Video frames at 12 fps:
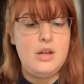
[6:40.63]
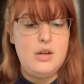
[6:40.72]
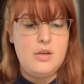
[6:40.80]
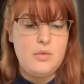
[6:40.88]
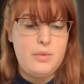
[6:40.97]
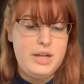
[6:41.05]

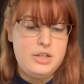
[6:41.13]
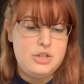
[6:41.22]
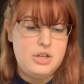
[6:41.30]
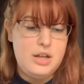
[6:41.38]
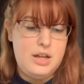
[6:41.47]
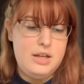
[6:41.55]
which
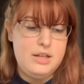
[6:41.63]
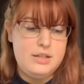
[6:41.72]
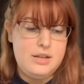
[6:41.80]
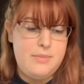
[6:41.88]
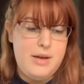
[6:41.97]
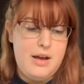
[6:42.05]
is
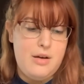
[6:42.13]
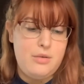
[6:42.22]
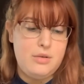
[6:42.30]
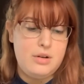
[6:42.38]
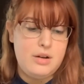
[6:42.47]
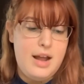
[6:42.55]
about
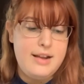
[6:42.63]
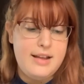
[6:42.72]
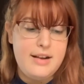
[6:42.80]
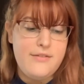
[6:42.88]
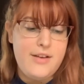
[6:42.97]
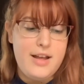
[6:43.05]

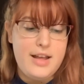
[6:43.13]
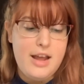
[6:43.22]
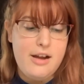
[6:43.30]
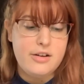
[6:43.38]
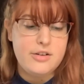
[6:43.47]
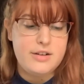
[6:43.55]
identifying
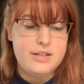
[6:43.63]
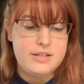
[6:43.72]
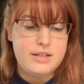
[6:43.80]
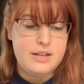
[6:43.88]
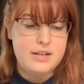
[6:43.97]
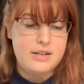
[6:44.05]

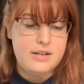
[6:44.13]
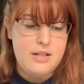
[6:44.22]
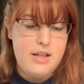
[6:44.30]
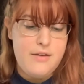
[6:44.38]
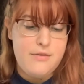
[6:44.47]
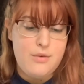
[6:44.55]
characteristic
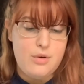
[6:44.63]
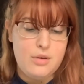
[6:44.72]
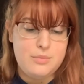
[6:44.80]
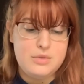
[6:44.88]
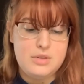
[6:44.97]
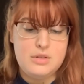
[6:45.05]
life
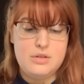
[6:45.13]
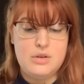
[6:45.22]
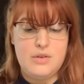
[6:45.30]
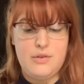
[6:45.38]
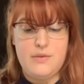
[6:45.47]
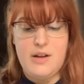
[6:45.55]
forms in two
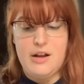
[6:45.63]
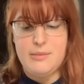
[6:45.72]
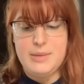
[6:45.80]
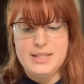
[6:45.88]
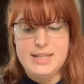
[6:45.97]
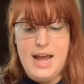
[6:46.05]
different
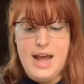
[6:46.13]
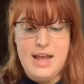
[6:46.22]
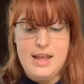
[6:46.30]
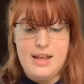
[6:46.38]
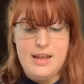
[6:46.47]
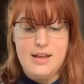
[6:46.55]
environments,
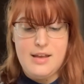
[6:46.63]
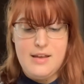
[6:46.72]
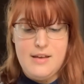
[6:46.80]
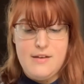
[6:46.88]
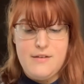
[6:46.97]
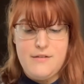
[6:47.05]
i.e.
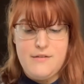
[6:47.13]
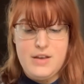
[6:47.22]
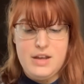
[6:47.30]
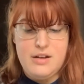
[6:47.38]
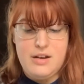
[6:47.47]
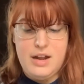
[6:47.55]

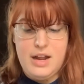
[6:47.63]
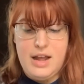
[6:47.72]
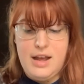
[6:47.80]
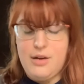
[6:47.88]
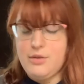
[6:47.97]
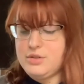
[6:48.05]
figuring
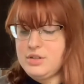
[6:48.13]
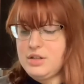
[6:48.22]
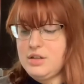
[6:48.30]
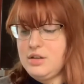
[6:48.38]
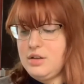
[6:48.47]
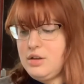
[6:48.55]
out
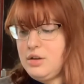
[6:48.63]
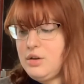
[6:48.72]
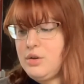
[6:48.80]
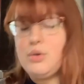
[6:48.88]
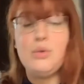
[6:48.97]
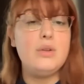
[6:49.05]

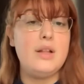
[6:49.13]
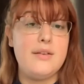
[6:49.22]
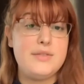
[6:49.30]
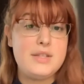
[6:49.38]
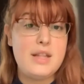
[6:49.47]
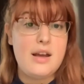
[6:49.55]
who
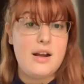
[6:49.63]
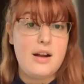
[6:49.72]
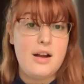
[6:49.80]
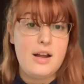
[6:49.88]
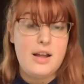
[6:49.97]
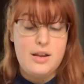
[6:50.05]
lives there
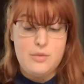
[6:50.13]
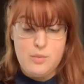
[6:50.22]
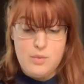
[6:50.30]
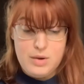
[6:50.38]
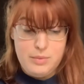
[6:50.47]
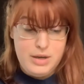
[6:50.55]
and
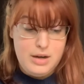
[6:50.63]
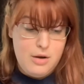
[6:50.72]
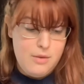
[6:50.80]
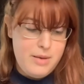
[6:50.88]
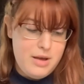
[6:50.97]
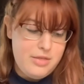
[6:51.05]
what we know
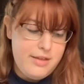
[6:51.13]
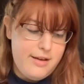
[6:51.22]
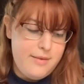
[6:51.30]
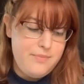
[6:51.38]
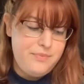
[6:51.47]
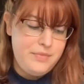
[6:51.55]
about
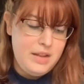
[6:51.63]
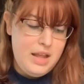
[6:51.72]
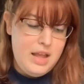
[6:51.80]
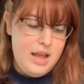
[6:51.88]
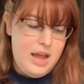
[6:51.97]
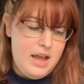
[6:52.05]
them.
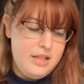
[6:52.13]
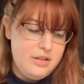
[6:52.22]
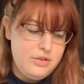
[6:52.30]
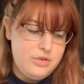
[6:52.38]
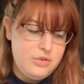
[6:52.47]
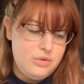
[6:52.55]
And the
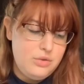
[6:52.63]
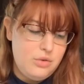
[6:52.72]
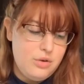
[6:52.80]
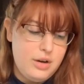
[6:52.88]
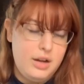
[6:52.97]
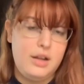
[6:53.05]

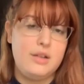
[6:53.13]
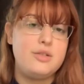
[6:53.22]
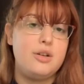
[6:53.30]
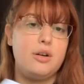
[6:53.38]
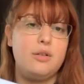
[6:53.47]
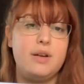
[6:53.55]
story,
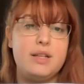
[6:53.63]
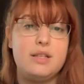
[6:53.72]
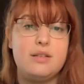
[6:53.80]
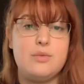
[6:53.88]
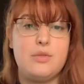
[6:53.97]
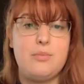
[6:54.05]
Turtle
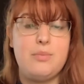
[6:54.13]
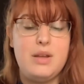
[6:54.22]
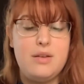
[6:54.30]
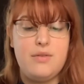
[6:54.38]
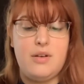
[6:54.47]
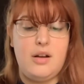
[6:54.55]
Races with
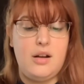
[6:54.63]
Beaver,